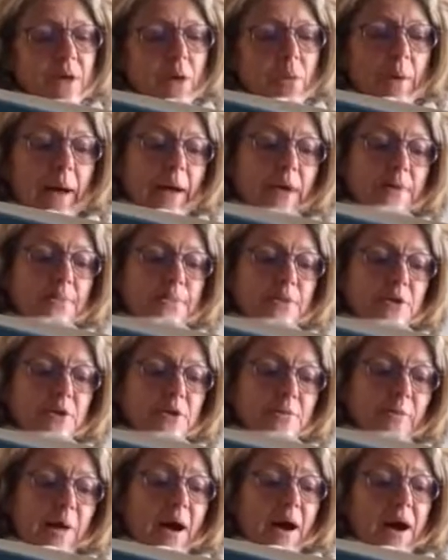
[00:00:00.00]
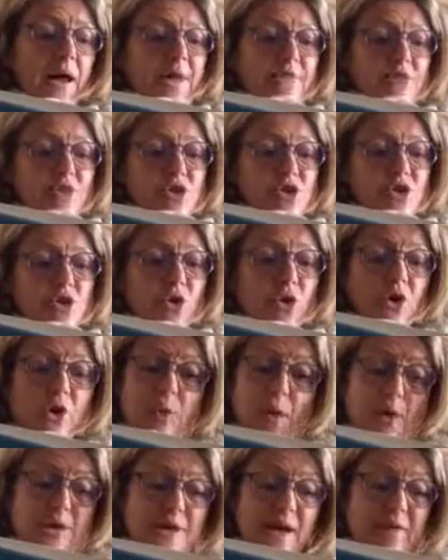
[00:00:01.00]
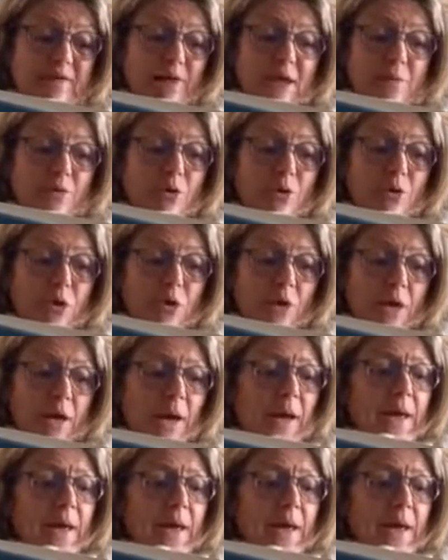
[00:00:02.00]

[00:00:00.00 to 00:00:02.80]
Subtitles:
Well, goodbye, if you're sure you won't have any more.